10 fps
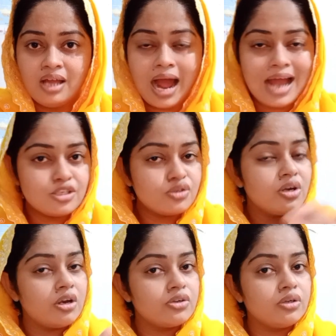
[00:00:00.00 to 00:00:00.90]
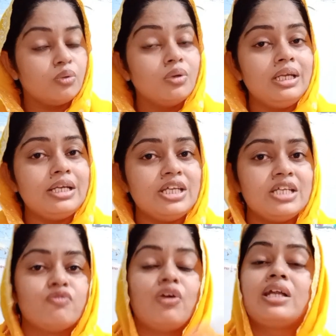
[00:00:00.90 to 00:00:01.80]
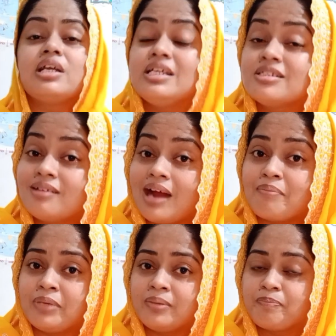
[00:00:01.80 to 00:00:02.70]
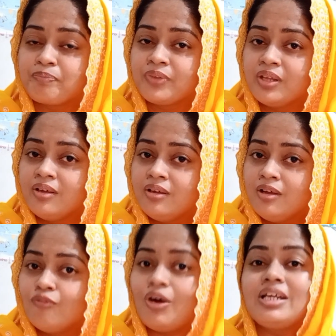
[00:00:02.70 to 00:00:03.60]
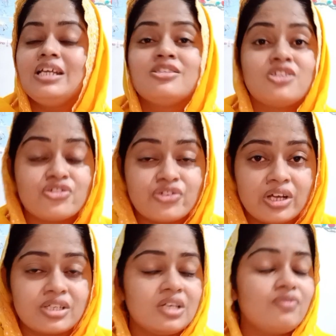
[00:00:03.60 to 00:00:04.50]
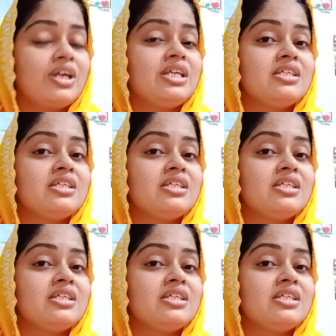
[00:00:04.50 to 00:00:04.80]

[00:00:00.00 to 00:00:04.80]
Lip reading: I should not only teach what is grammar, what is the structure, what